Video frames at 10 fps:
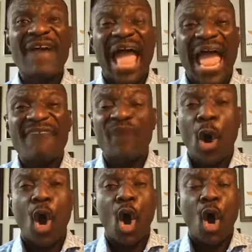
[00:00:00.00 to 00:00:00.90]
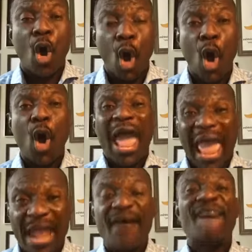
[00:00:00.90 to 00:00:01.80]

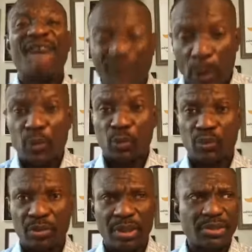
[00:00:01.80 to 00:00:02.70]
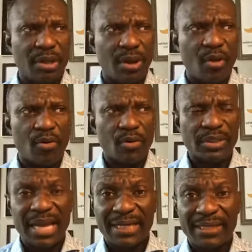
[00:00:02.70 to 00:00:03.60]
F-O-O-L. Fool. I said, oh,
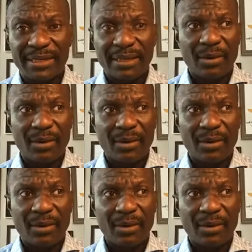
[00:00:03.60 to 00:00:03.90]
daddy.